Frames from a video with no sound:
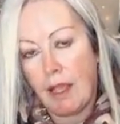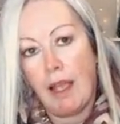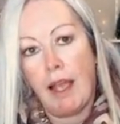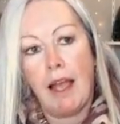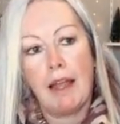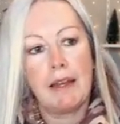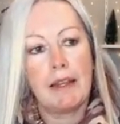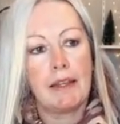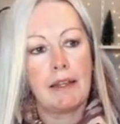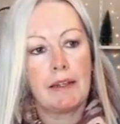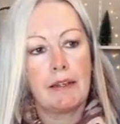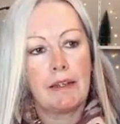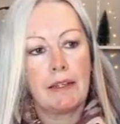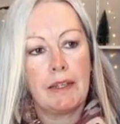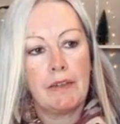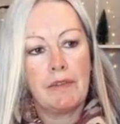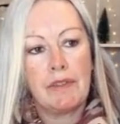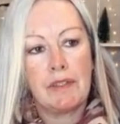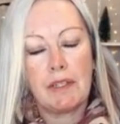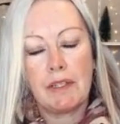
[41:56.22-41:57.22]
and it
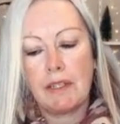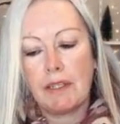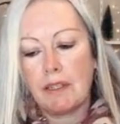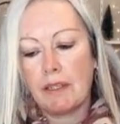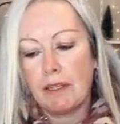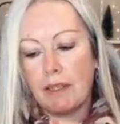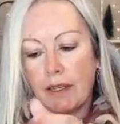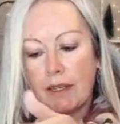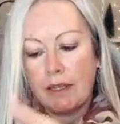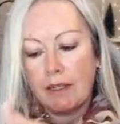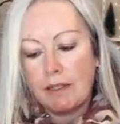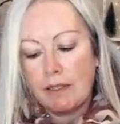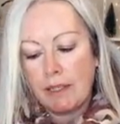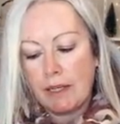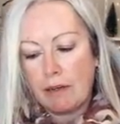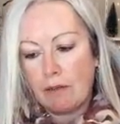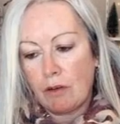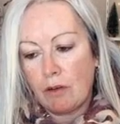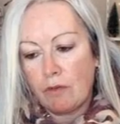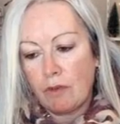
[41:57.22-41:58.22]
gives the
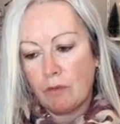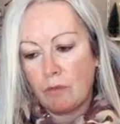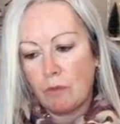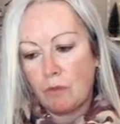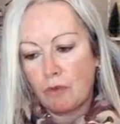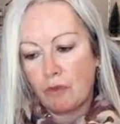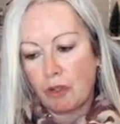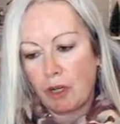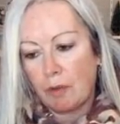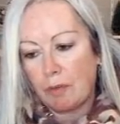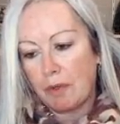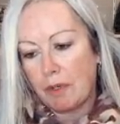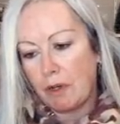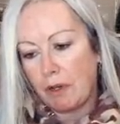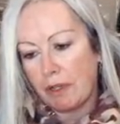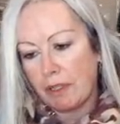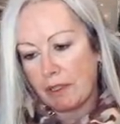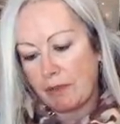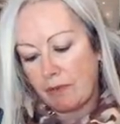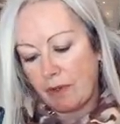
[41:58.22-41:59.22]
interior of the wardrobe a
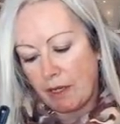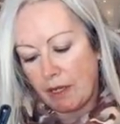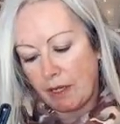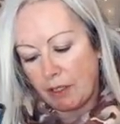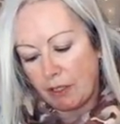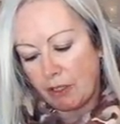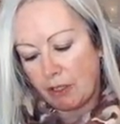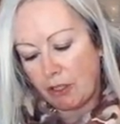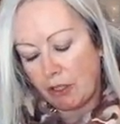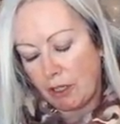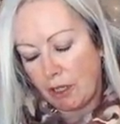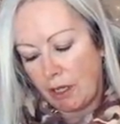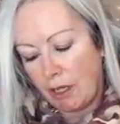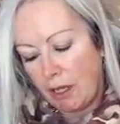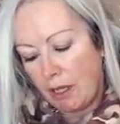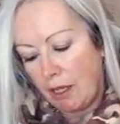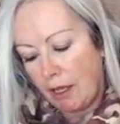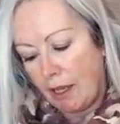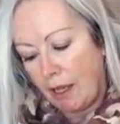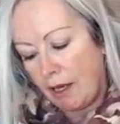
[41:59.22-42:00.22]
nice finish.
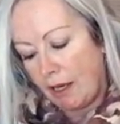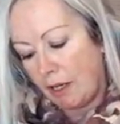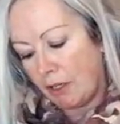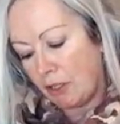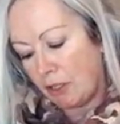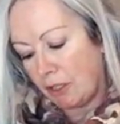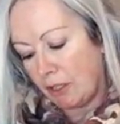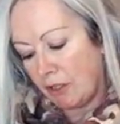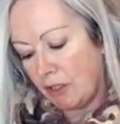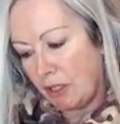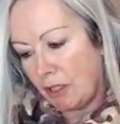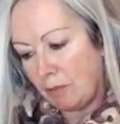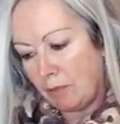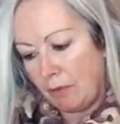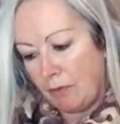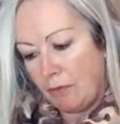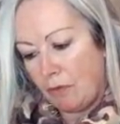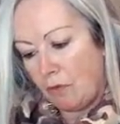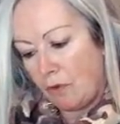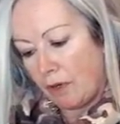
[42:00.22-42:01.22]
And actually, just
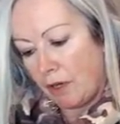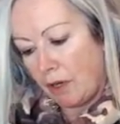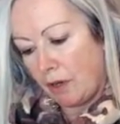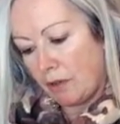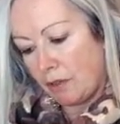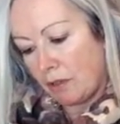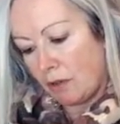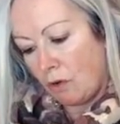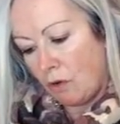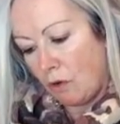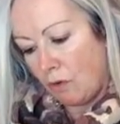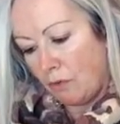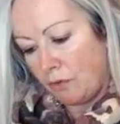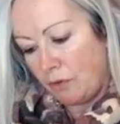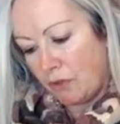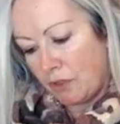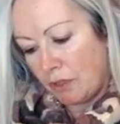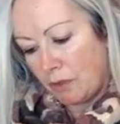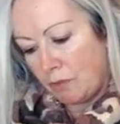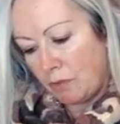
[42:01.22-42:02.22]
before it goes off,
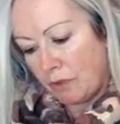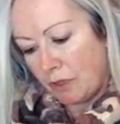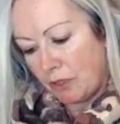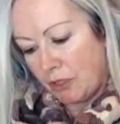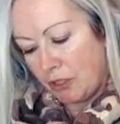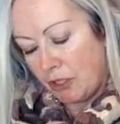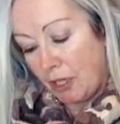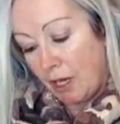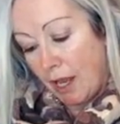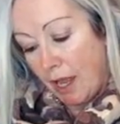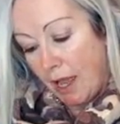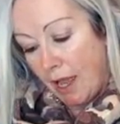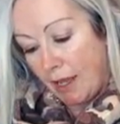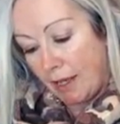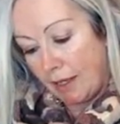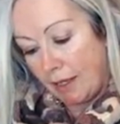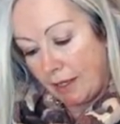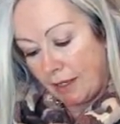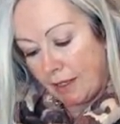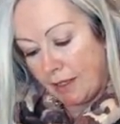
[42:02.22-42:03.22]
you just want to
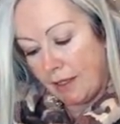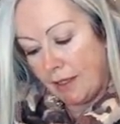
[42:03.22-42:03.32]
check